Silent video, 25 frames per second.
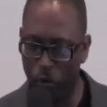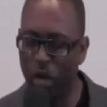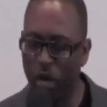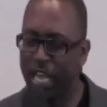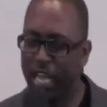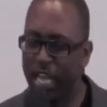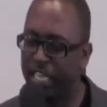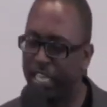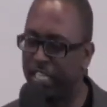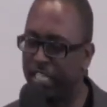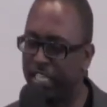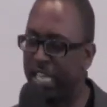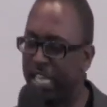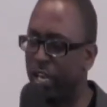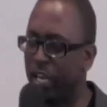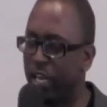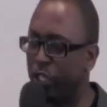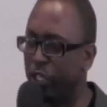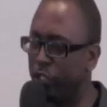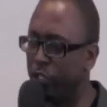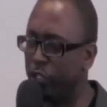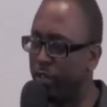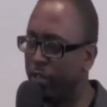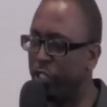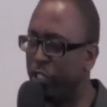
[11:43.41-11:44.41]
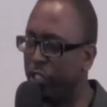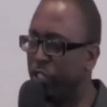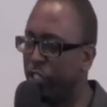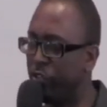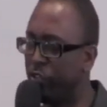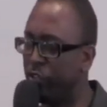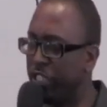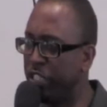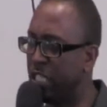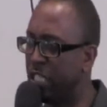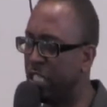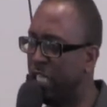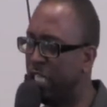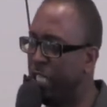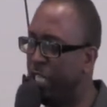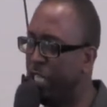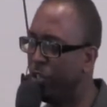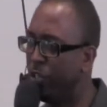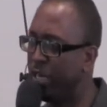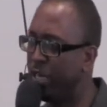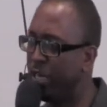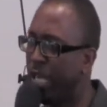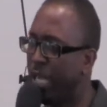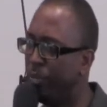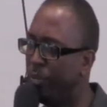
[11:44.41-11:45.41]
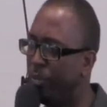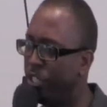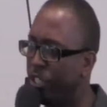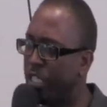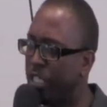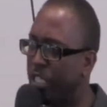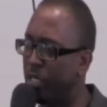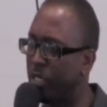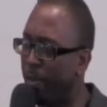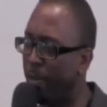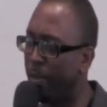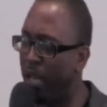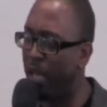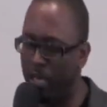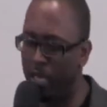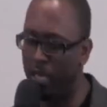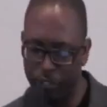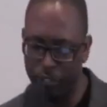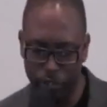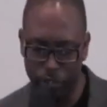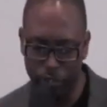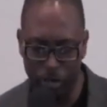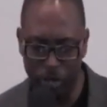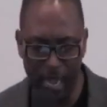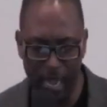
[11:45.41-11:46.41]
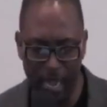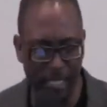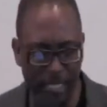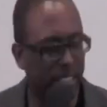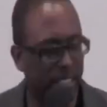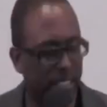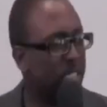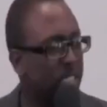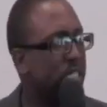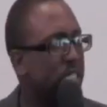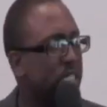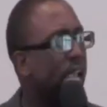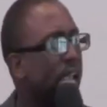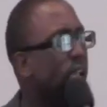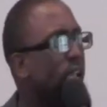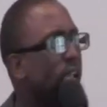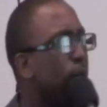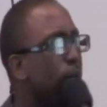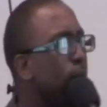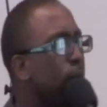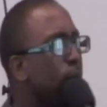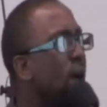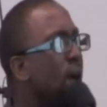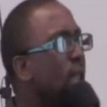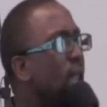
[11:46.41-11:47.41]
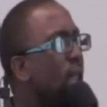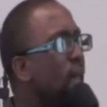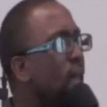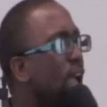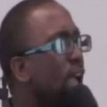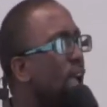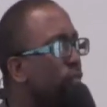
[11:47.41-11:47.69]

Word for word: is that a treacherous leader named Jezebel is trying to take my life.